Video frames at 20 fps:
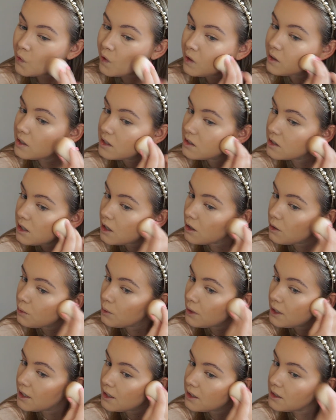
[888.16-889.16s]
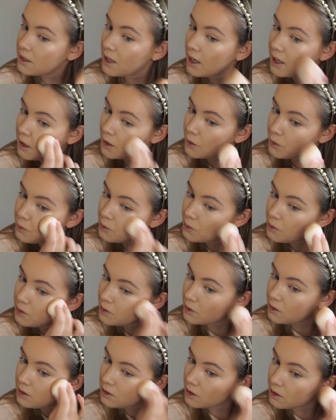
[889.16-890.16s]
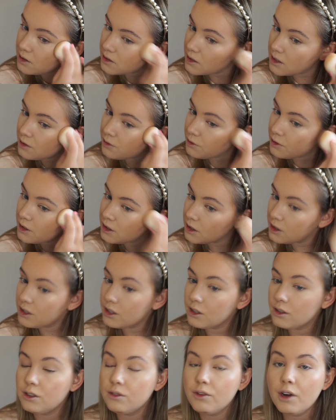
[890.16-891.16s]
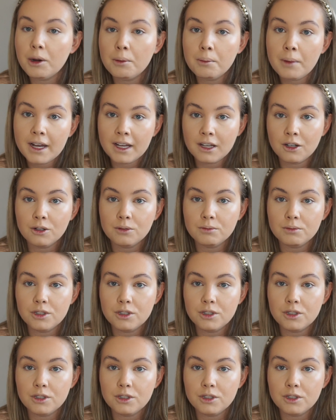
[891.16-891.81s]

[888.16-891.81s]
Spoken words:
it's so weird how like different you do your own makeup